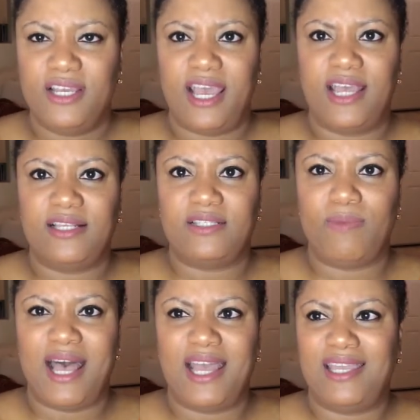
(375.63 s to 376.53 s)
as
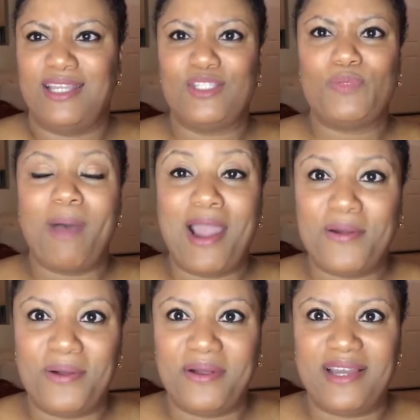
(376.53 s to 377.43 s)
my
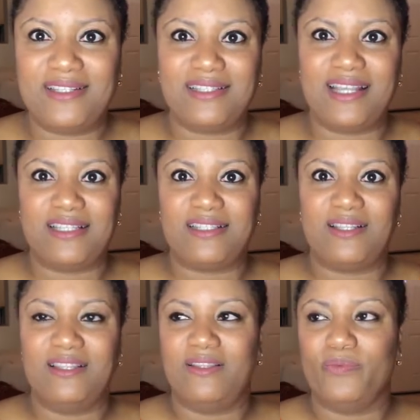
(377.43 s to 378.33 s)
inspirer, as
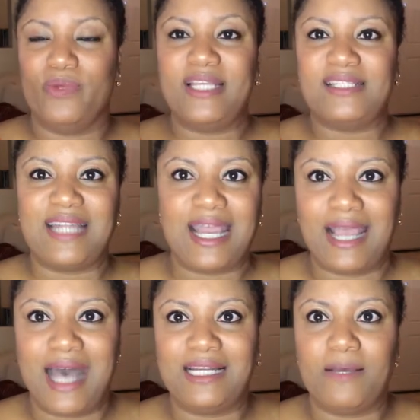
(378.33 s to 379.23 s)
the reason I
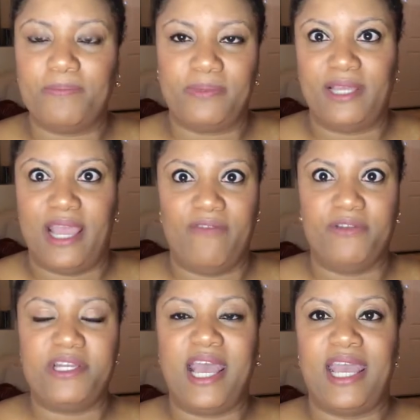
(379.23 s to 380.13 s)
got up
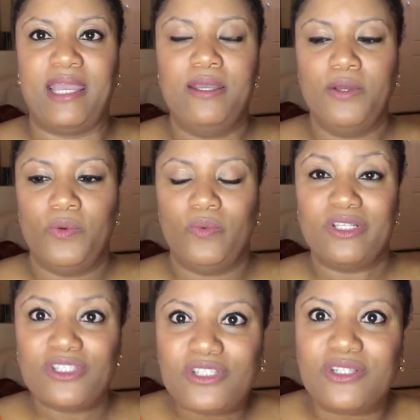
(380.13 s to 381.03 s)
every day
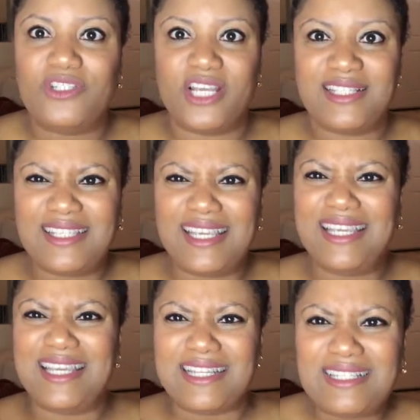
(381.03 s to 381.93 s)
was to just
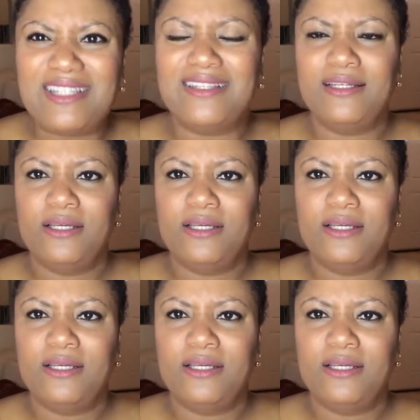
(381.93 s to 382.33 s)
eat,